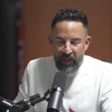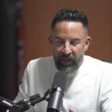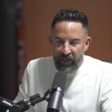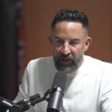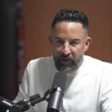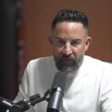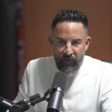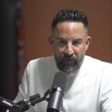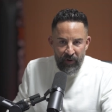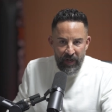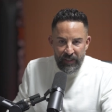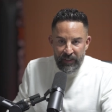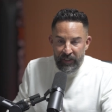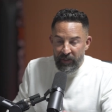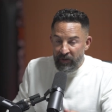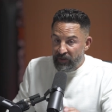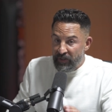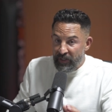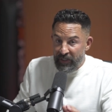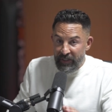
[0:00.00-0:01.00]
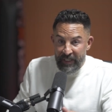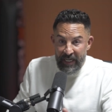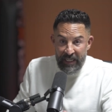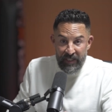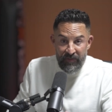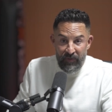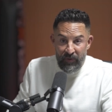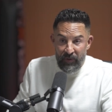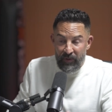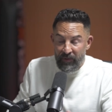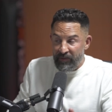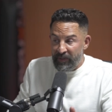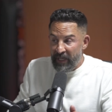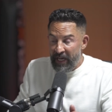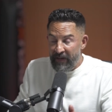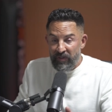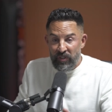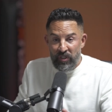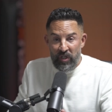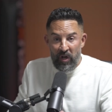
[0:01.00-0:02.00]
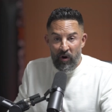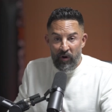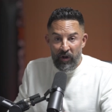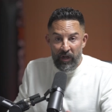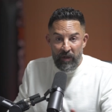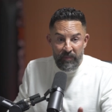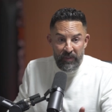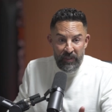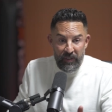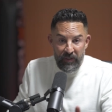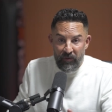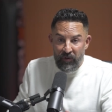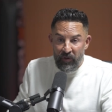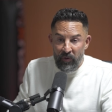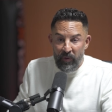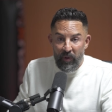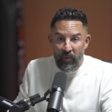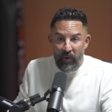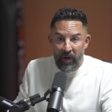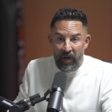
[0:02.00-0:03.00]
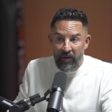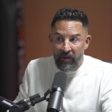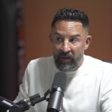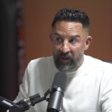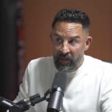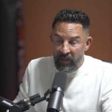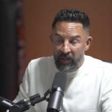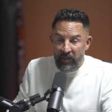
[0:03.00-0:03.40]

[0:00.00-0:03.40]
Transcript: Your friends that are successful and they have startups and they're doing well,